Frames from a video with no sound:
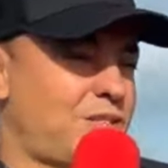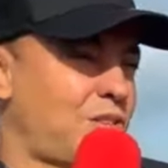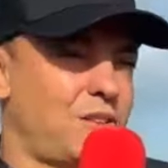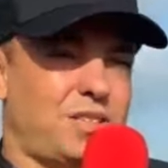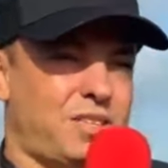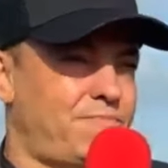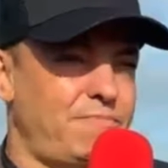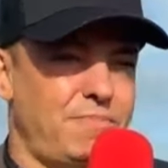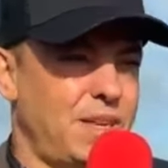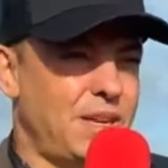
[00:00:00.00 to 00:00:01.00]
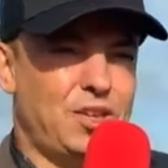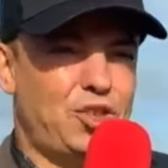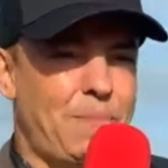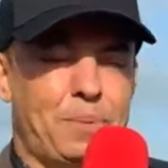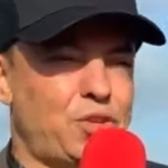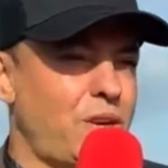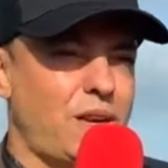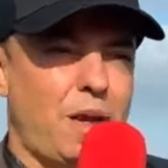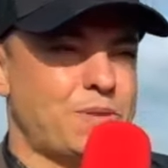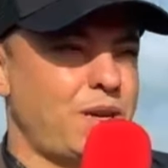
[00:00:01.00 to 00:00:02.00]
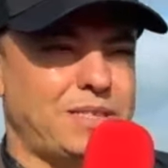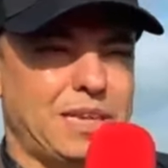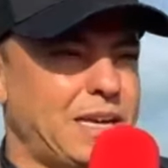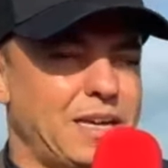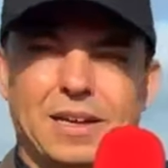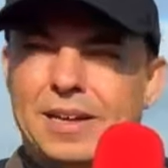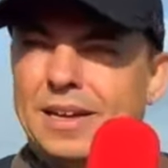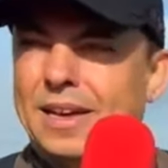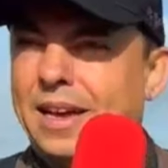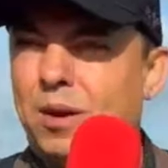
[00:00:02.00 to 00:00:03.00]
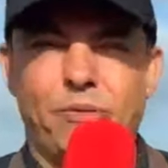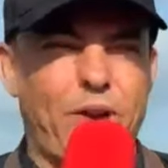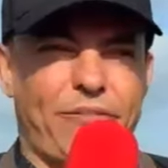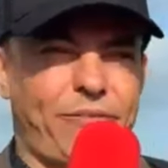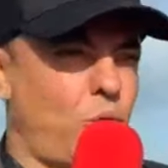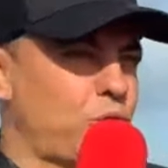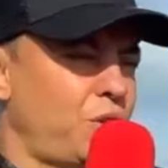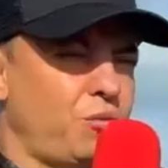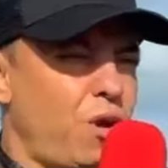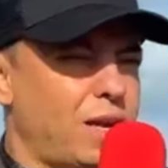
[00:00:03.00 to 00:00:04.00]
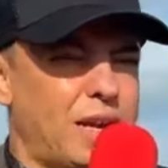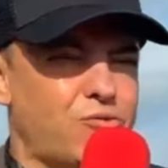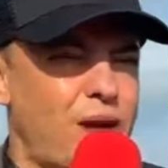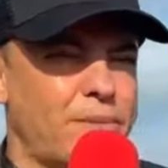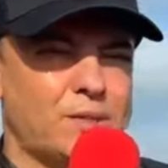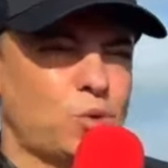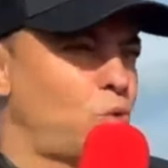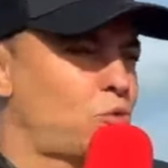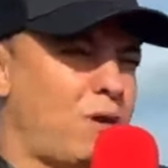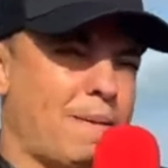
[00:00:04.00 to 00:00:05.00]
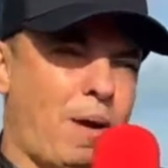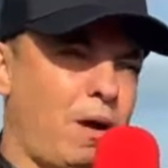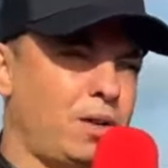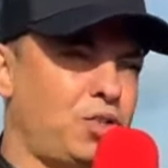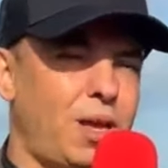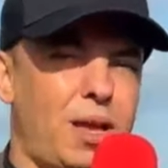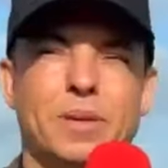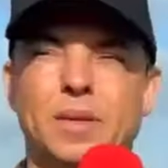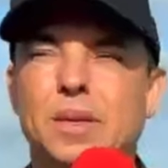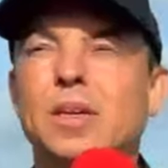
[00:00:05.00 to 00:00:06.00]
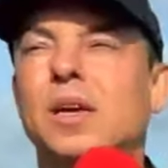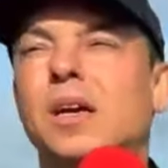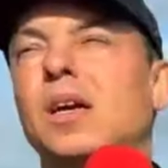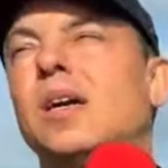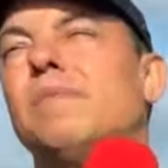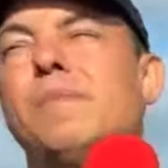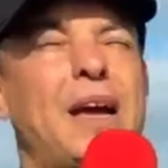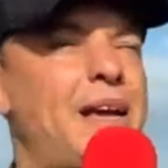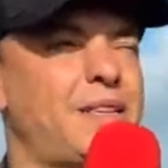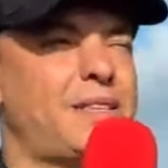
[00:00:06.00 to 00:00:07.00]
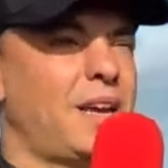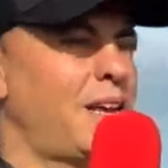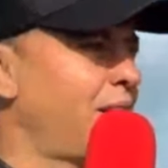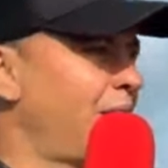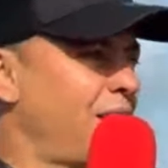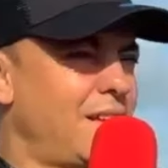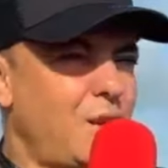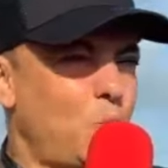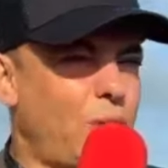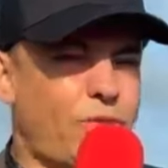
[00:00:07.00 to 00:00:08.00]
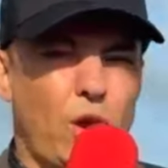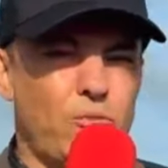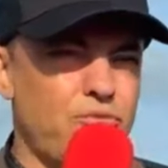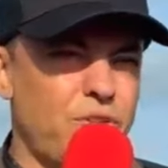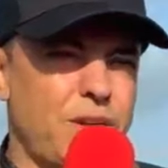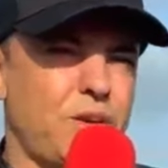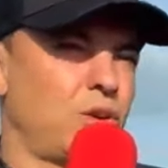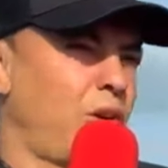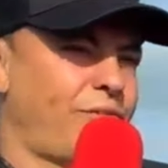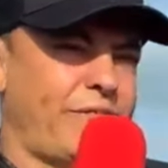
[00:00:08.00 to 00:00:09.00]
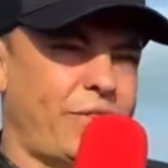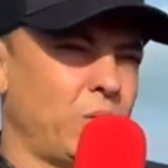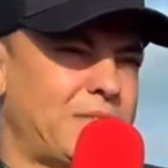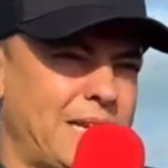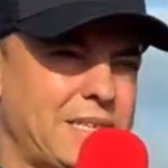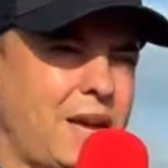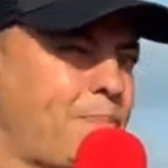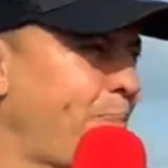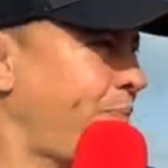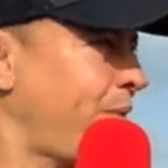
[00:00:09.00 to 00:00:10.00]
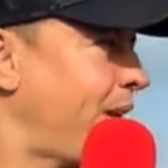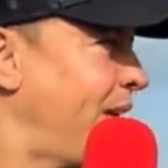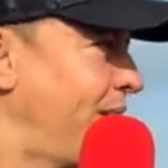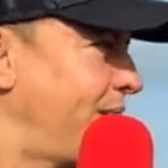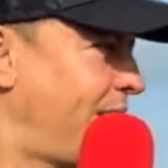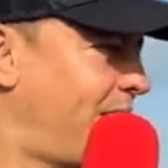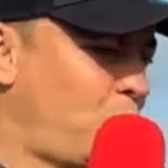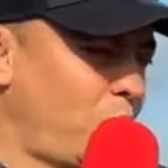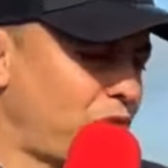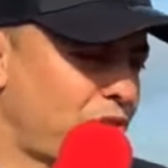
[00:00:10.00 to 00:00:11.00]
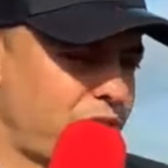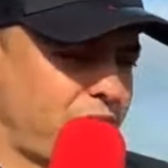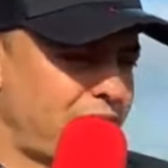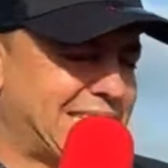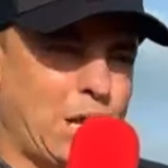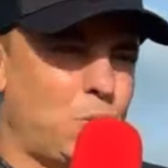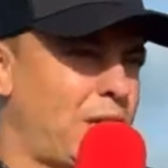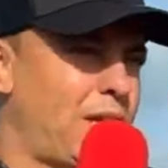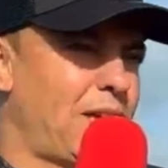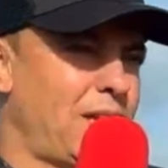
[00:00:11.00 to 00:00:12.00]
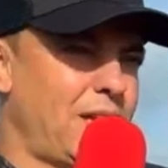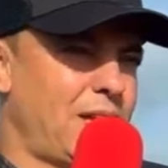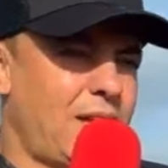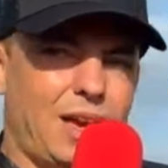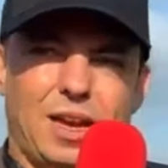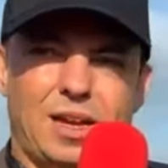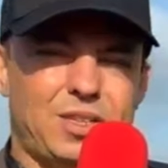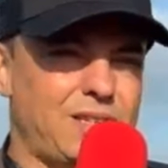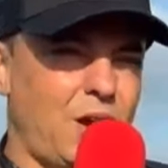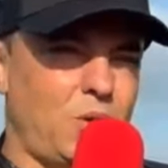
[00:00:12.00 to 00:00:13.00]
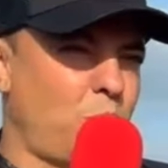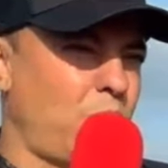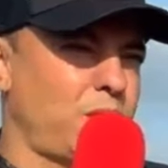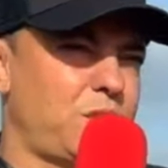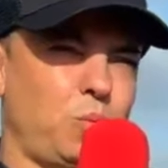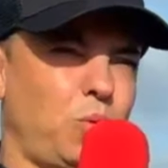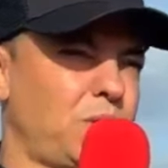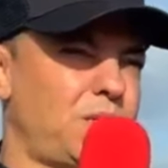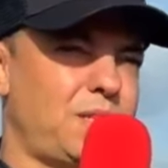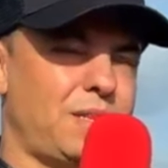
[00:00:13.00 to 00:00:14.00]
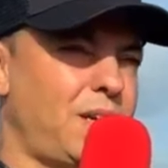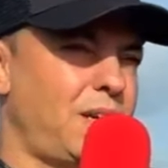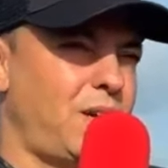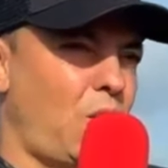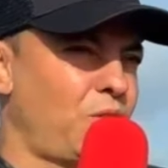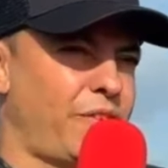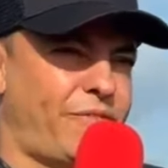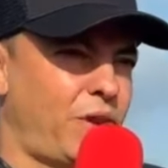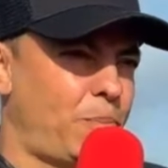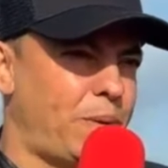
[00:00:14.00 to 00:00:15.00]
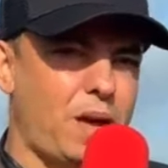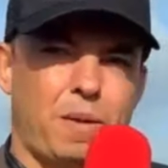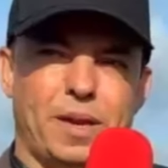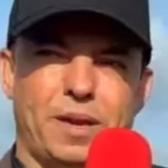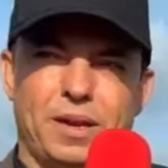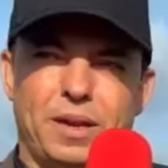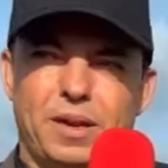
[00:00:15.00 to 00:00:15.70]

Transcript: as good as Championship clubs, I'd say. We're very fortunate. Reigate Grammar School, great partnership. And we've got a really good off-the-field setup. And we're just going to slowly work towards on the field becoming